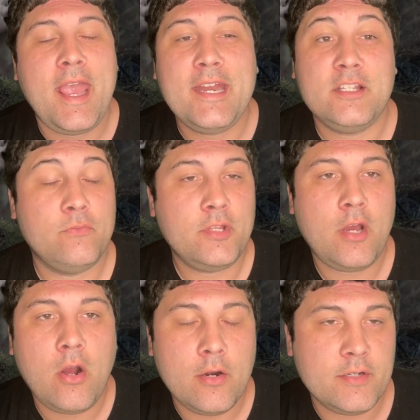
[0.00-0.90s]
and it's really
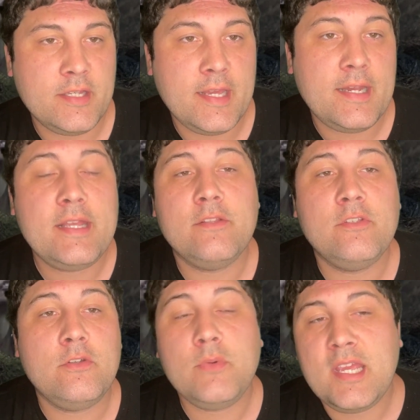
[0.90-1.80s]
hard to get
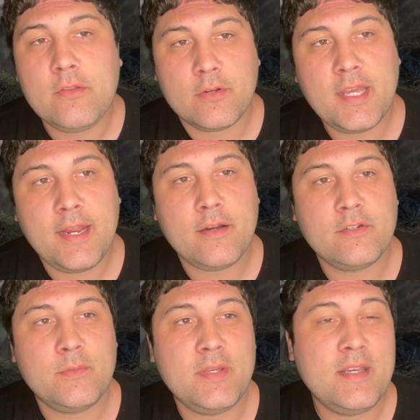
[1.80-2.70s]
into either
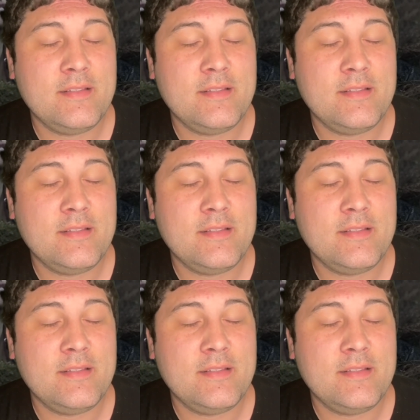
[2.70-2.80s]
character because